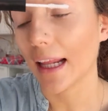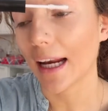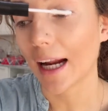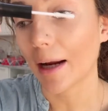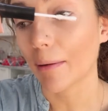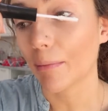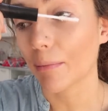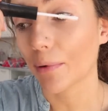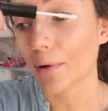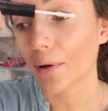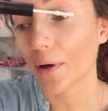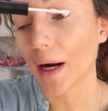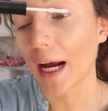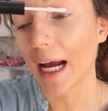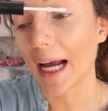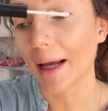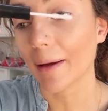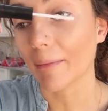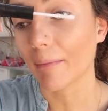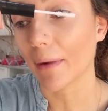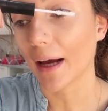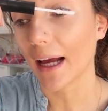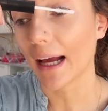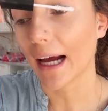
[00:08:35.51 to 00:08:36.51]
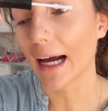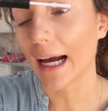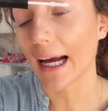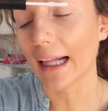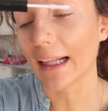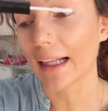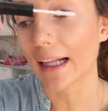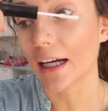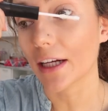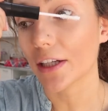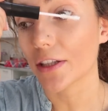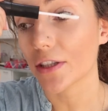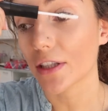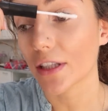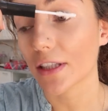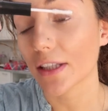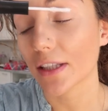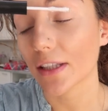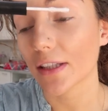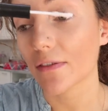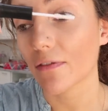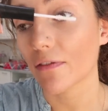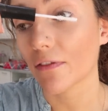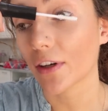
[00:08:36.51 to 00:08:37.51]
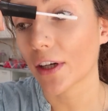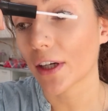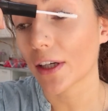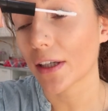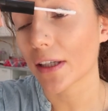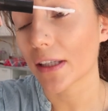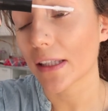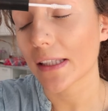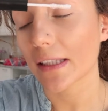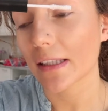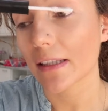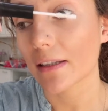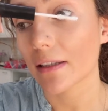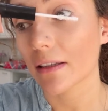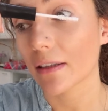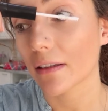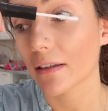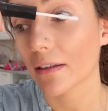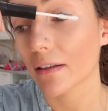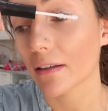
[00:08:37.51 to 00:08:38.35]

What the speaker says: then I prime my eyelashes first.